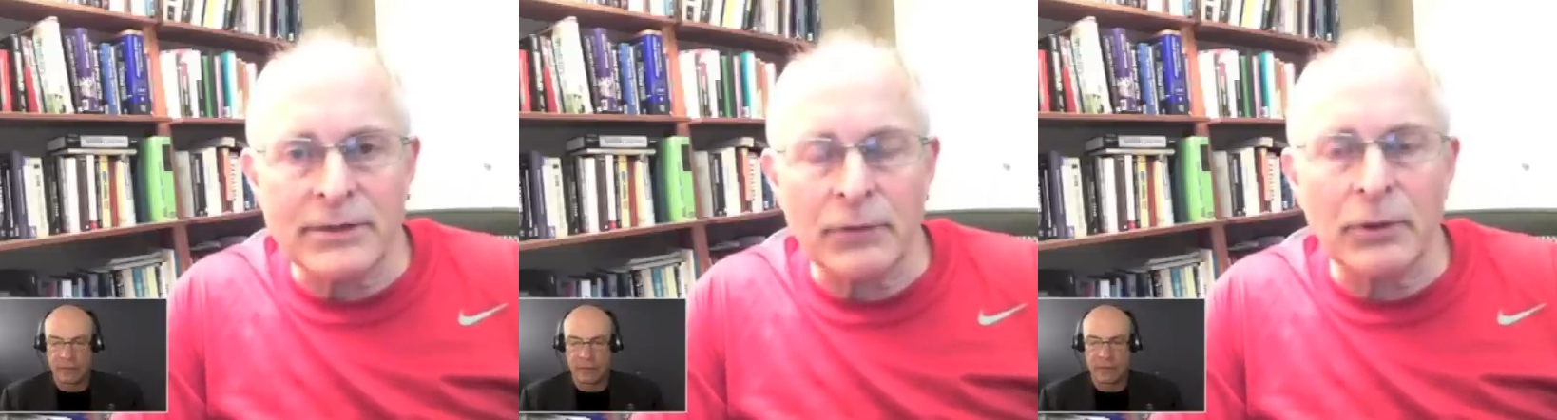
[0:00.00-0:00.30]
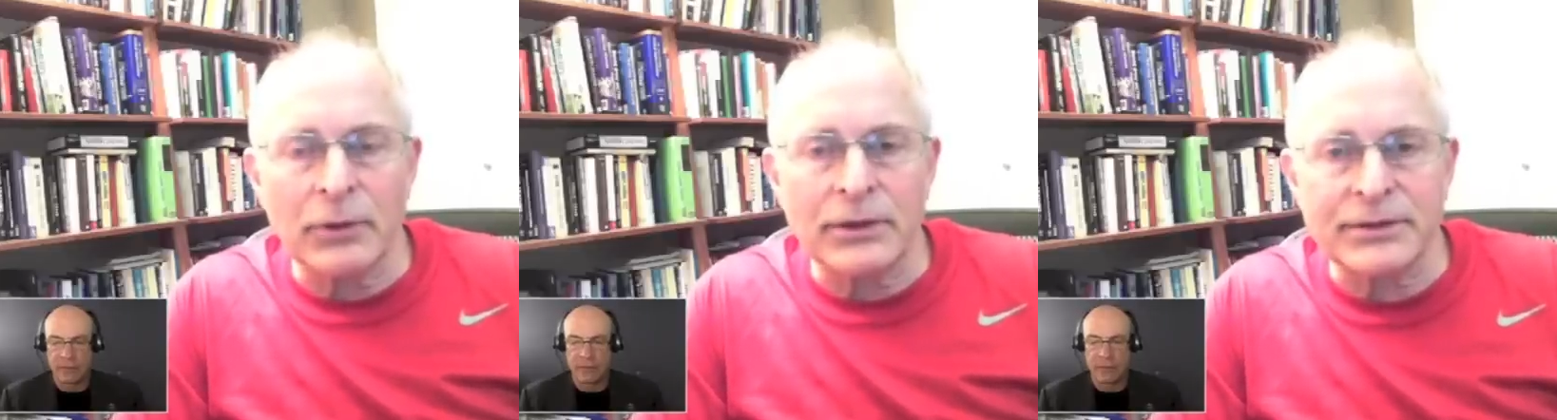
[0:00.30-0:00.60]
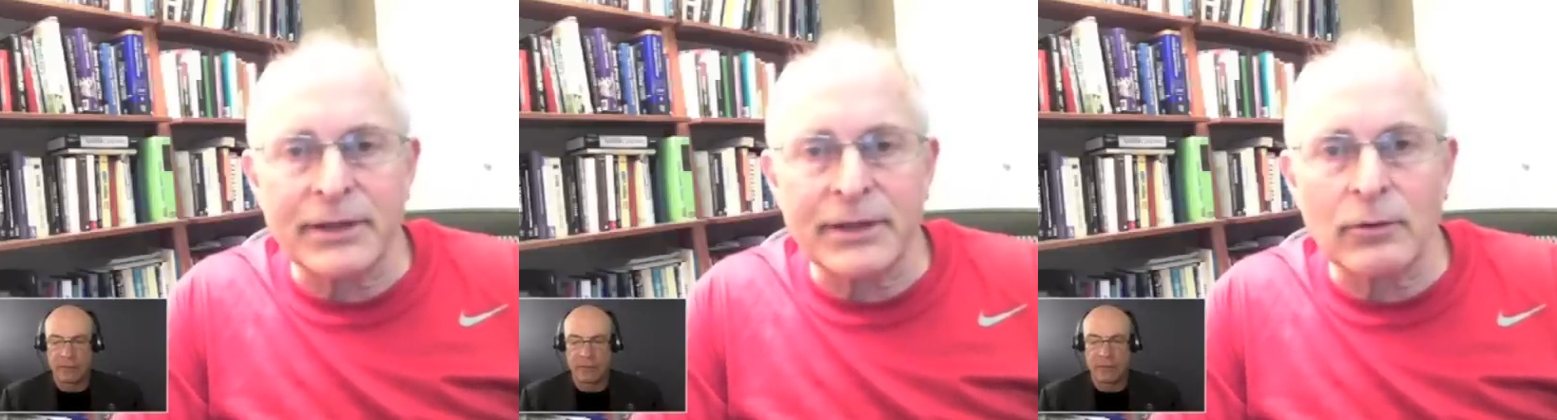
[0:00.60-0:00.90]
Speaker 1: really
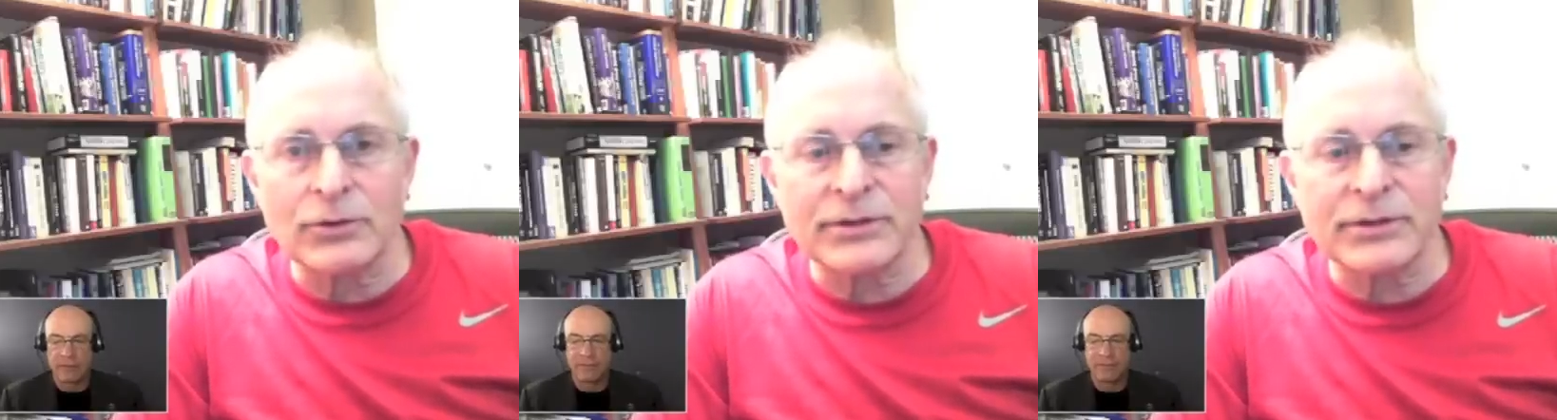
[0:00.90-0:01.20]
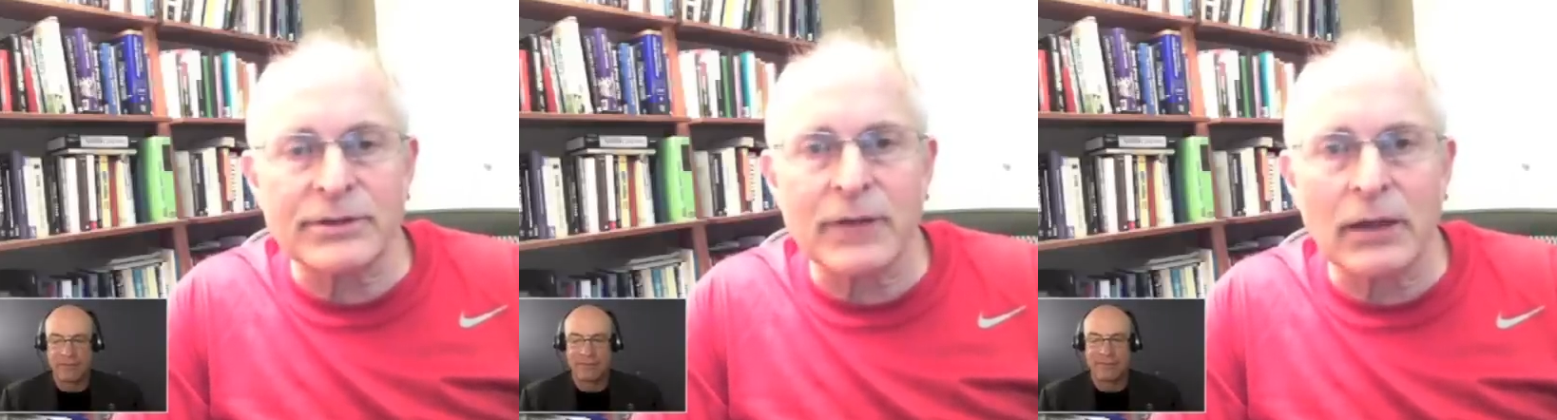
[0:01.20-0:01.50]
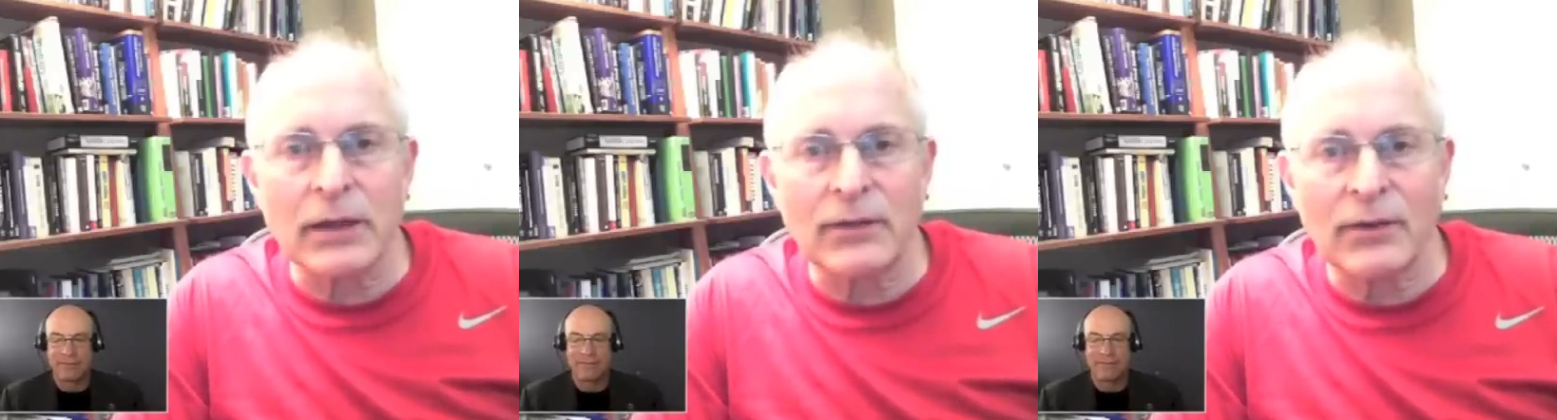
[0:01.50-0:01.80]
distinguishes the
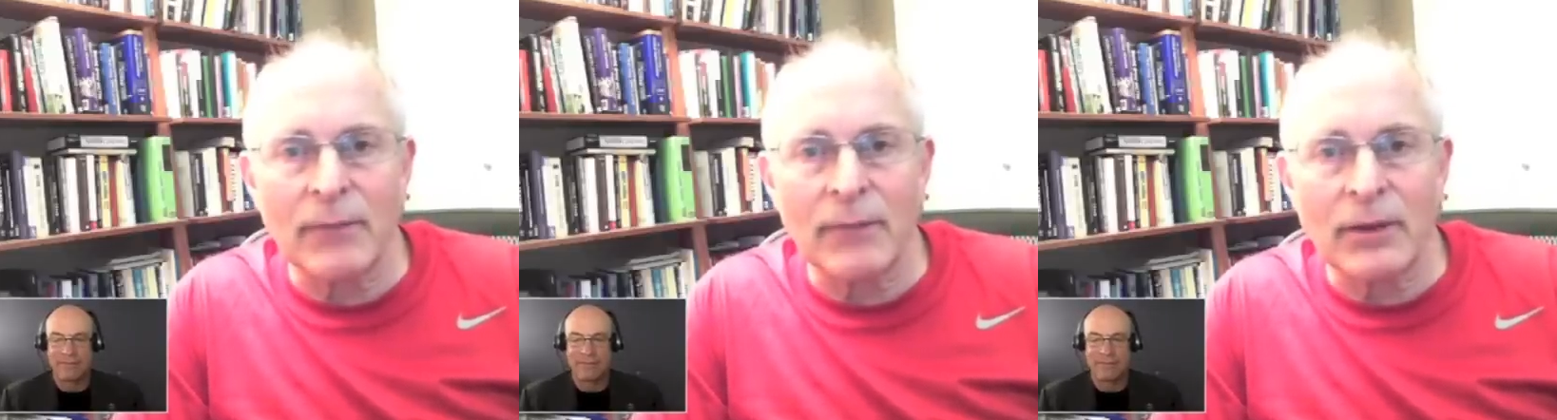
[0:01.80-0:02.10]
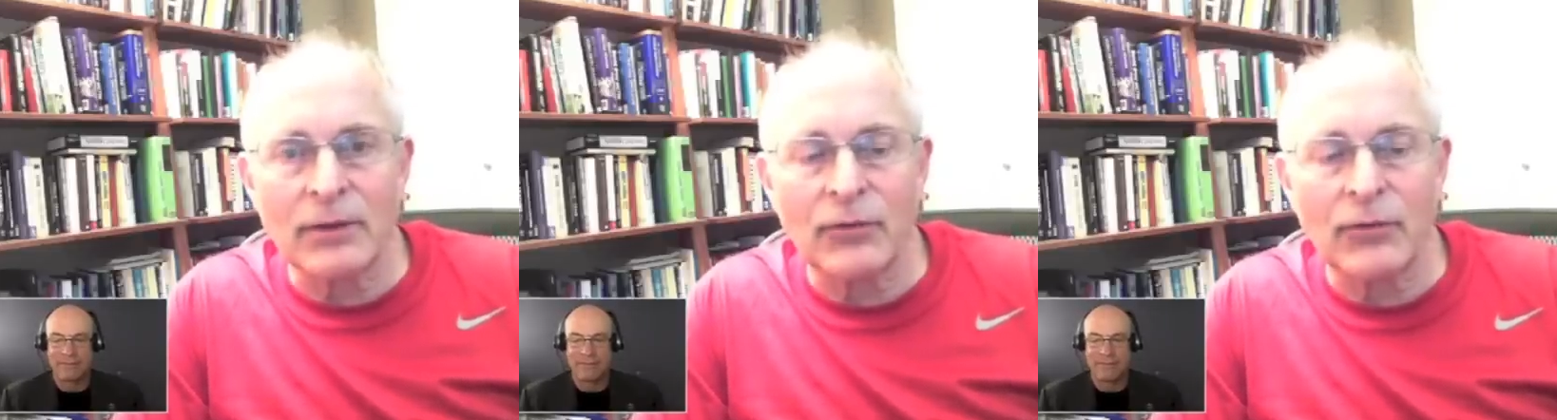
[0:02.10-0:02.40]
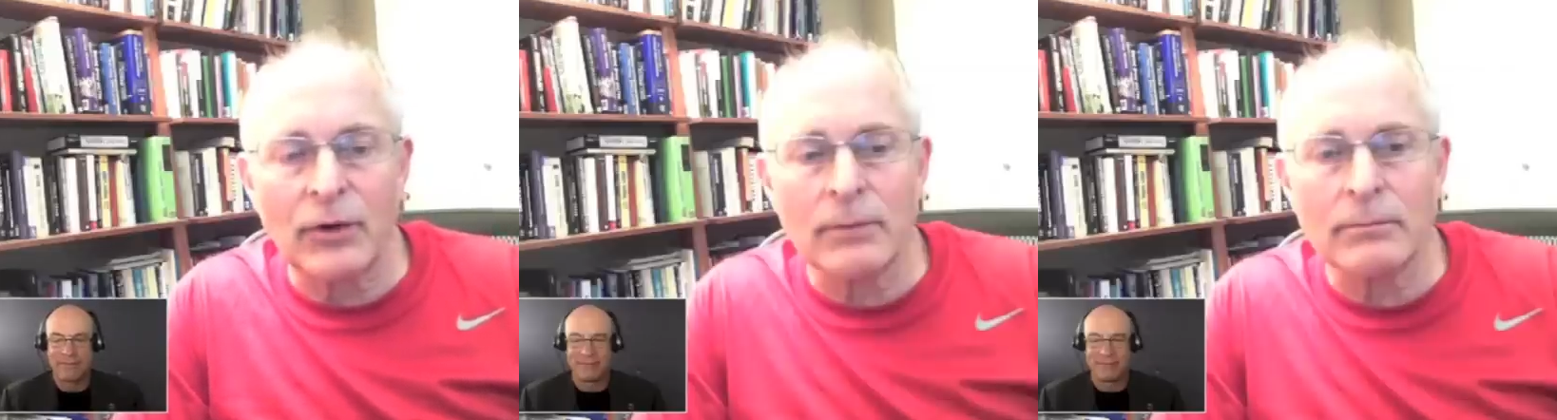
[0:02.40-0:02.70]
scientific method
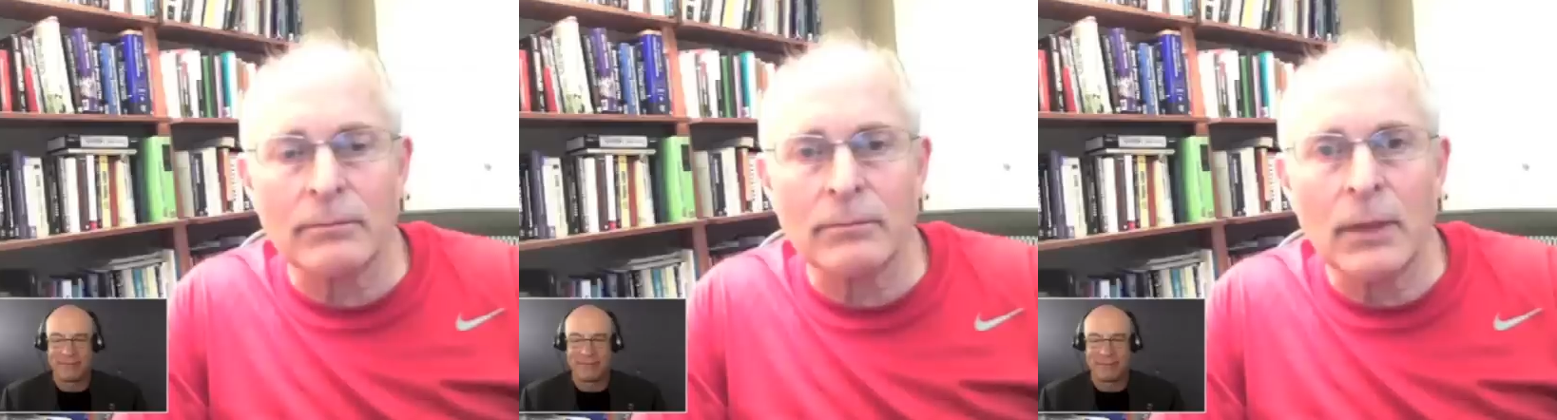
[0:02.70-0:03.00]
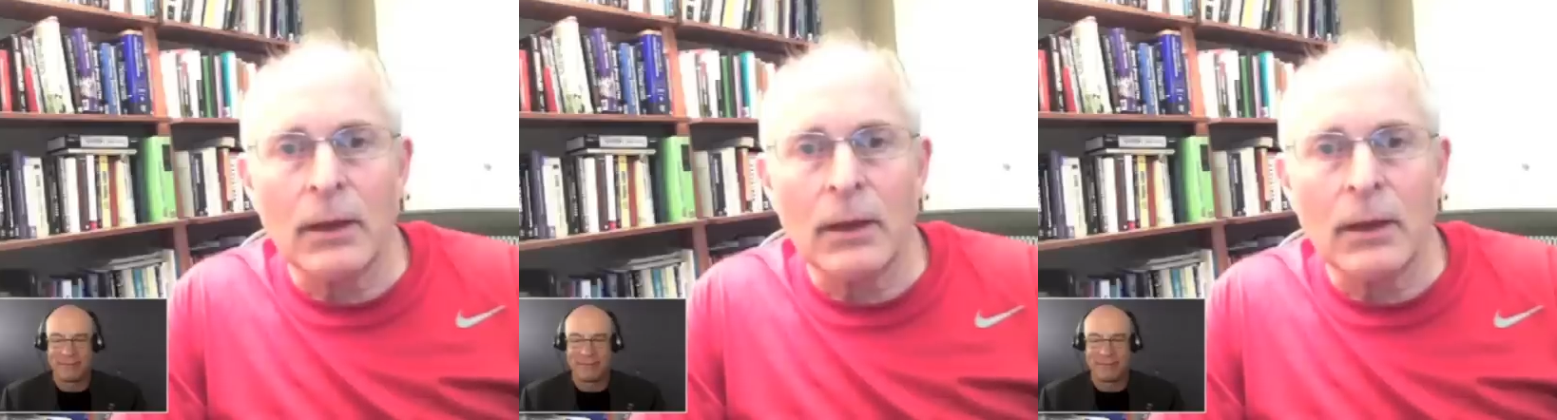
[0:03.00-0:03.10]
from